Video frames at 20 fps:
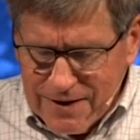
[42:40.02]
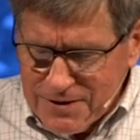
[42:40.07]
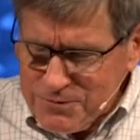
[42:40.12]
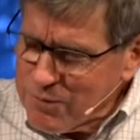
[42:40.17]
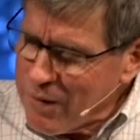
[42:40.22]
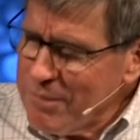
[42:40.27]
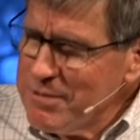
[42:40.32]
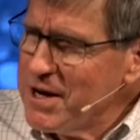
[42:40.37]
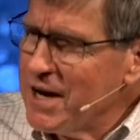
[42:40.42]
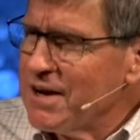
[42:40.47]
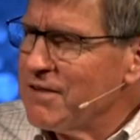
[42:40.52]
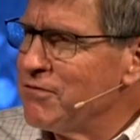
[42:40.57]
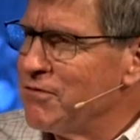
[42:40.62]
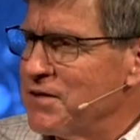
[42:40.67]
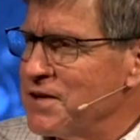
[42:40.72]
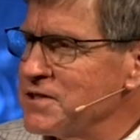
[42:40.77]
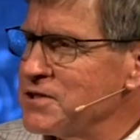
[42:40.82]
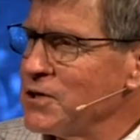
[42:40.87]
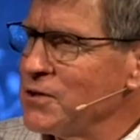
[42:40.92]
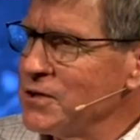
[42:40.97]
It's probably not a
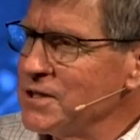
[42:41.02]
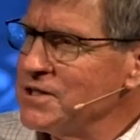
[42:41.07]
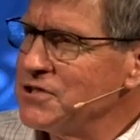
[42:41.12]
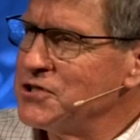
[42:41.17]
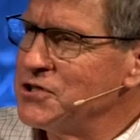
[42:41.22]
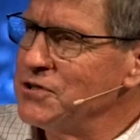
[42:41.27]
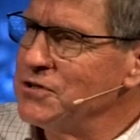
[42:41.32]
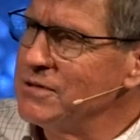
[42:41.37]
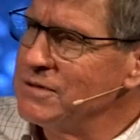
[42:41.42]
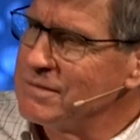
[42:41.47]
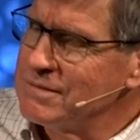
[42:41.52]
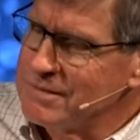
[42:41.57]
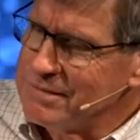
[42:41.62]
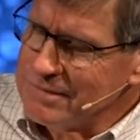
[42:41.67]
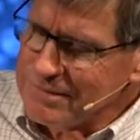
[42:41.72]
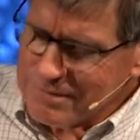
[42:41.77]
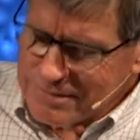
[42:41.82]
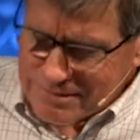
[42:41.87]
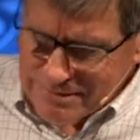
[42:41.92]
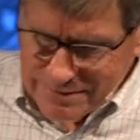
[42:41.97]
physical issue.
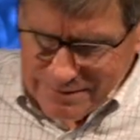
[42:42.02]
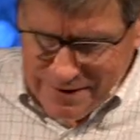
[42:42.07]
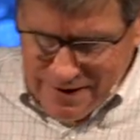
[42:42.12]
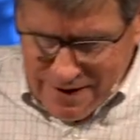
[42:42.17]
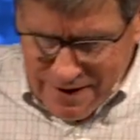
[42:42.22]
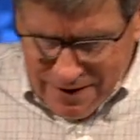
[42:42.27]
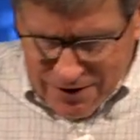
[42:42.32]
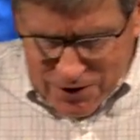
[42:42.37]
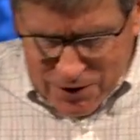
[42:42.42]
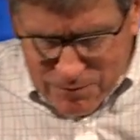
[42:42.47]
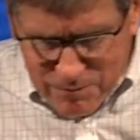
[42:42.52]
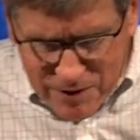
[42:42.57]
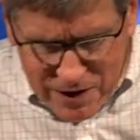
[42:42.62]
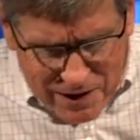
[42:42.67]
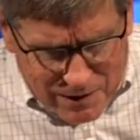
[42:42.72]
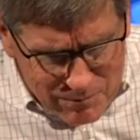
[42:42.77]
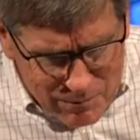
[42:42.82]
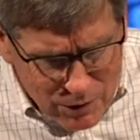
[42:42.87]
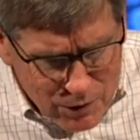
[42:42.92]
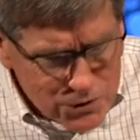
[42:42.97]
Could
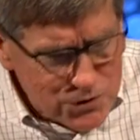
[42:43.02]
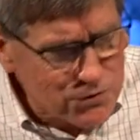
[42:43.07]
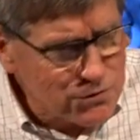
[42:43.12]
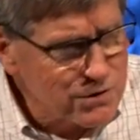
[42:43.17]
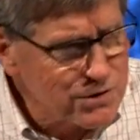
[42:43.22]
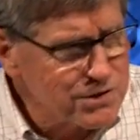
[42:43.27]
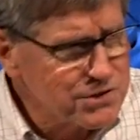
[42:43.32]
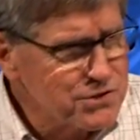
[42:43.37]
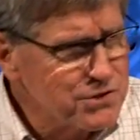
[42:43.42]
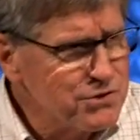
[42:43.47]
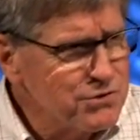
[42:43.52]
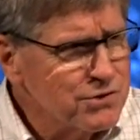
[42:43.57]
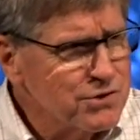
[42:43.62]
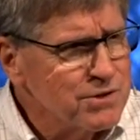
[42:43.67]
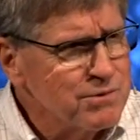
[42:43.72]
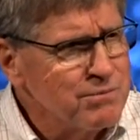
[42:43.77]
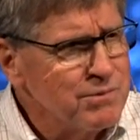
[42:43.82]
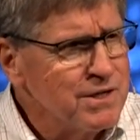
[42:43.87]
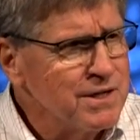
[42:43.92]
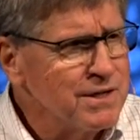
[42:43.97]
be an emotional issue,
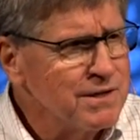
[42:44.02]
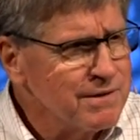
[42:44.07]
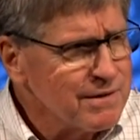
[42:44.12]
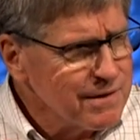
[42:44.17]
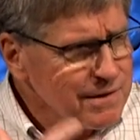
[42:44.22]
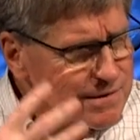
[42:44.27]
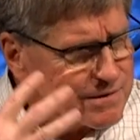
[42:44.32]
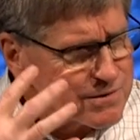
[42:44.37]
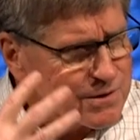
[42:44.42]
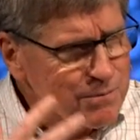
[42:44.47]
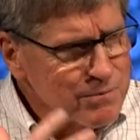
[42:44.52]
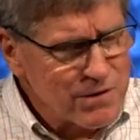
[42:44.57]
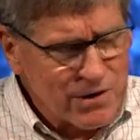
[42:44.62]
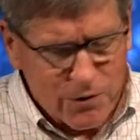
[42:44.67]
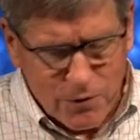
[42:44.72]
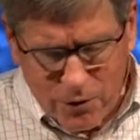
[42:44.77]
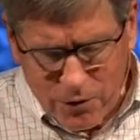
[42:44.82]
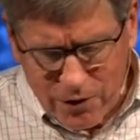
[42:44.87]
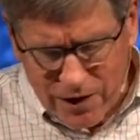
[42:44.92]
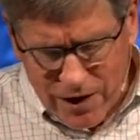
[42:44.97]
could be
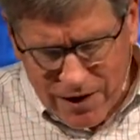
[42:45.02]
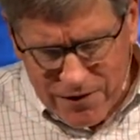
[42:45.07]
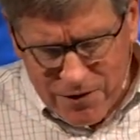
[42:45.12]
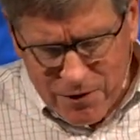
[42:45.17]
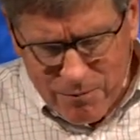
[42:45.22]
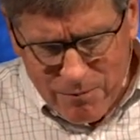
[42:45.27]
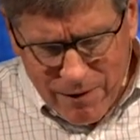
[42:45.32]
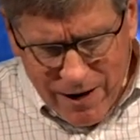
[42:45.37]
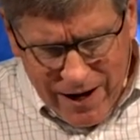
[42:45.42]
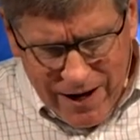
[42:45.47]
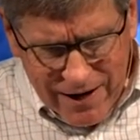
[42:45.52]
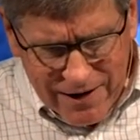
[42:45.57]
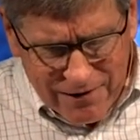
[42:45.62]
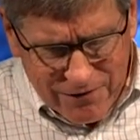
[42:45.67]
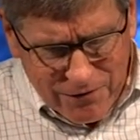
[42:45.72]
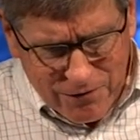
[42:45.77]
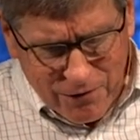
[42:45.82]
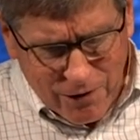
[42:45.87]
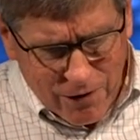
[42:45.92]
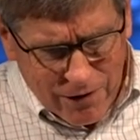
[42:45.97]
something going on in their mind,
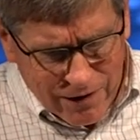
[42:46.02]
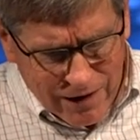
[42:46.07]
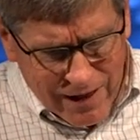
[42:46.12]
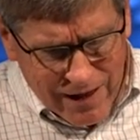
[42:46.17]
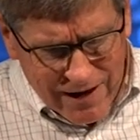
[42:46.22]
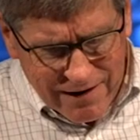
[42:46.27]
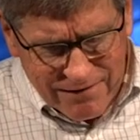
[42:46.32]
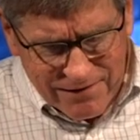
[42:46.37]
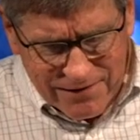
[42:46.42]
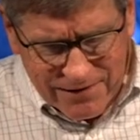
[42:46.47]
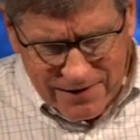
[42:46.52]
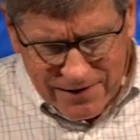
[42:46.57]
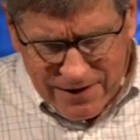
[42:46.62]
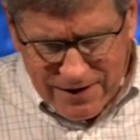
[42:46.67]
a thought life.